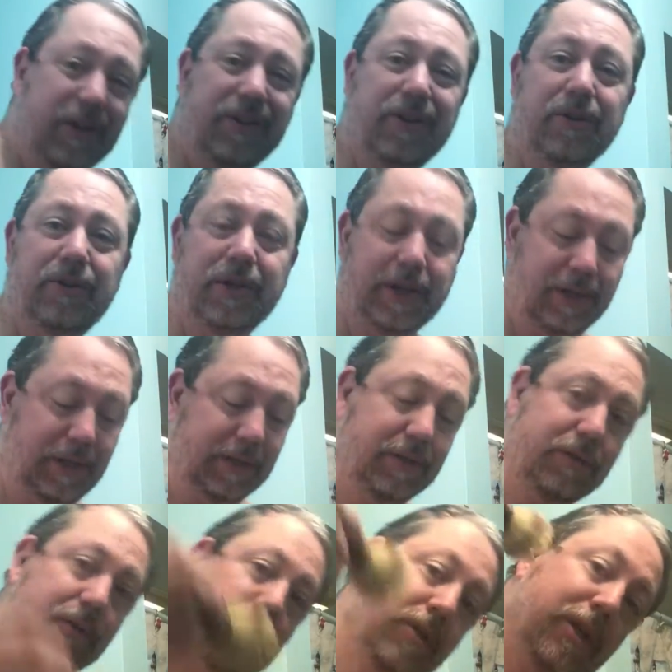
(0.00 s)
The other thing I like to
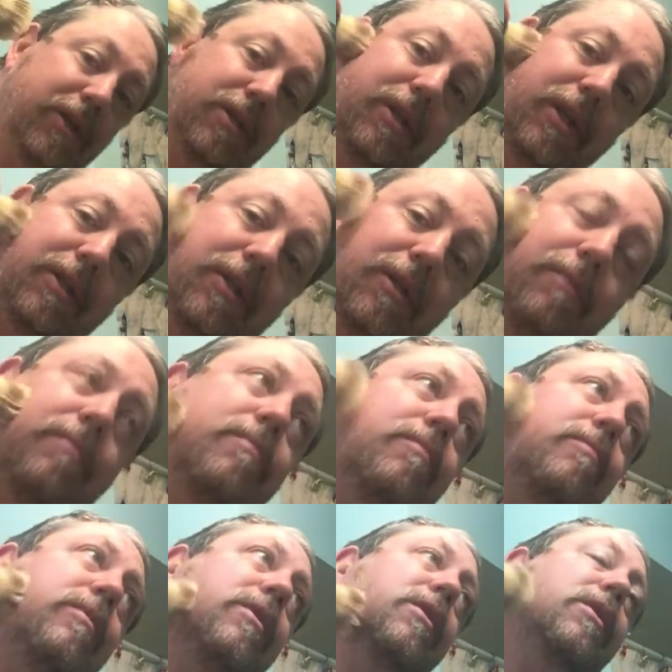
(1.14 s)
do is I just like to
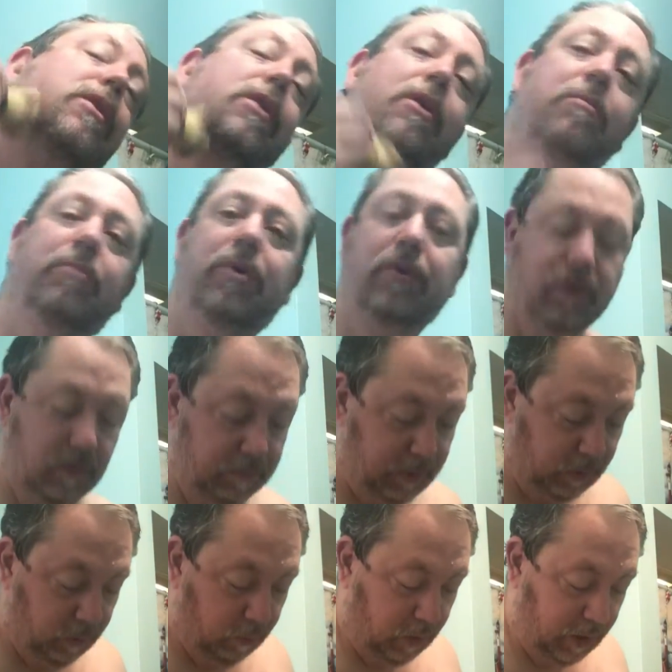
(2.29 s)
put a little bit
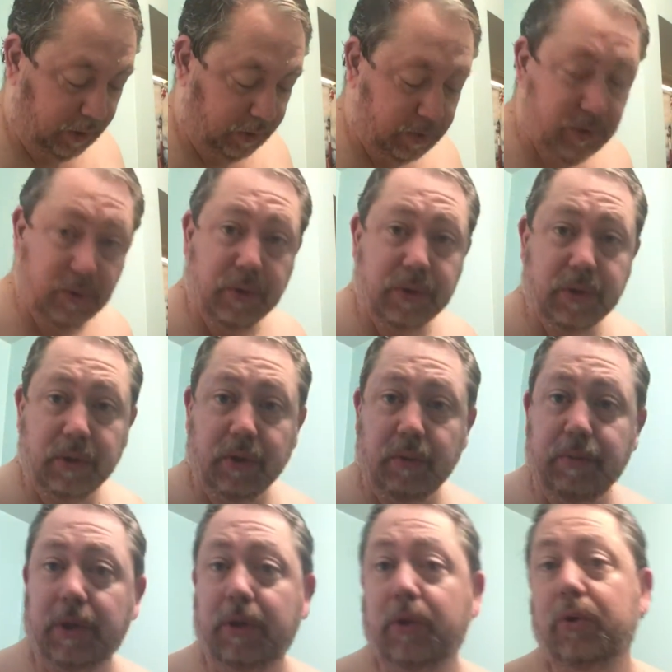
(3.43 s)
of water so there's a little
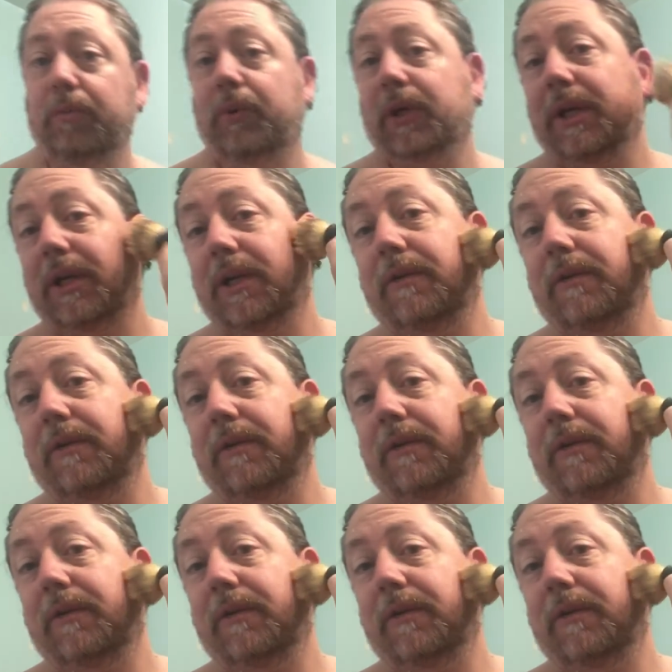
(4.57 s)
bit of lubricant.